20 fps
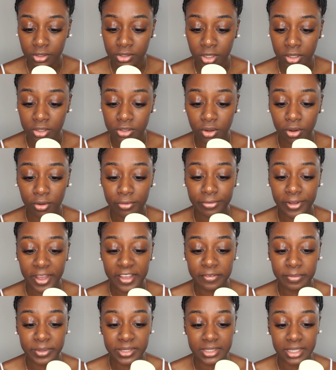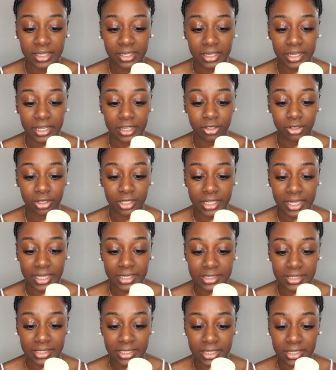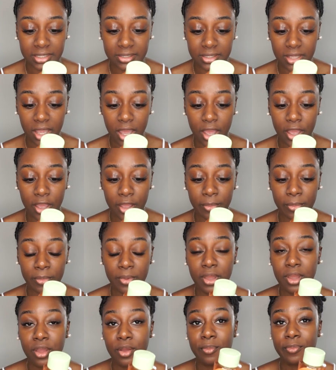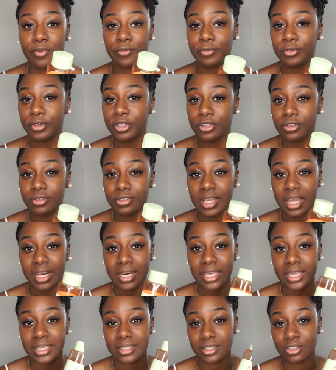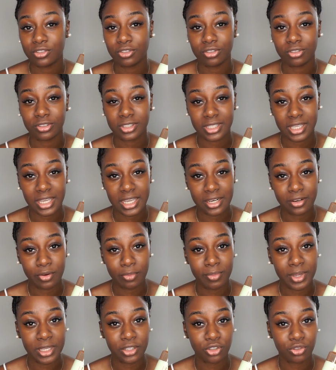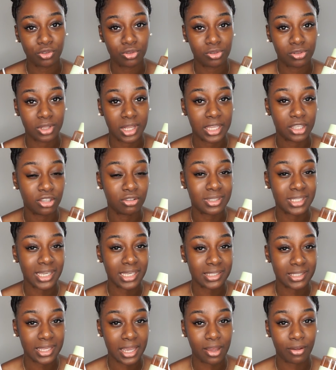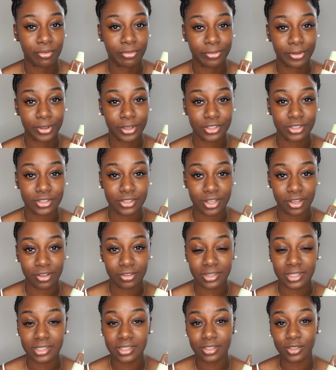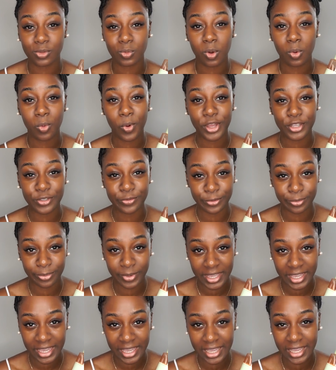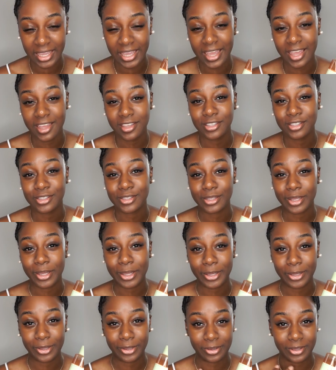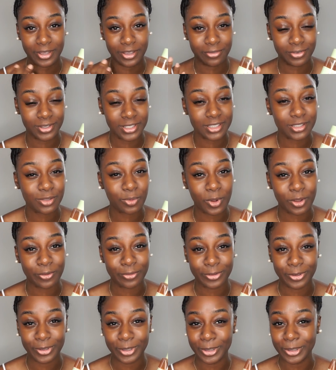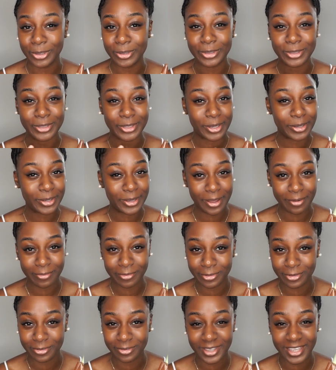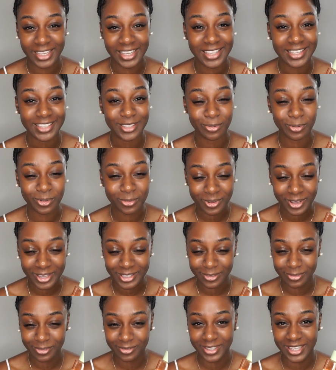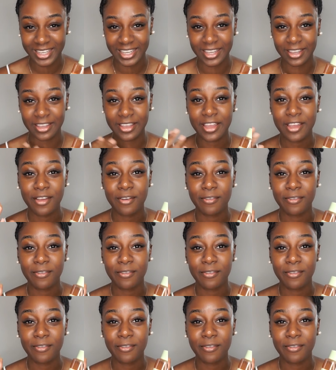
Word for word: So it's got 5% glycolic acids. Um, before you use any acid on your skin, make sure like you test it out first. So this is what works for me. So if it doesn't work for you, don't come for me. It's what works for me.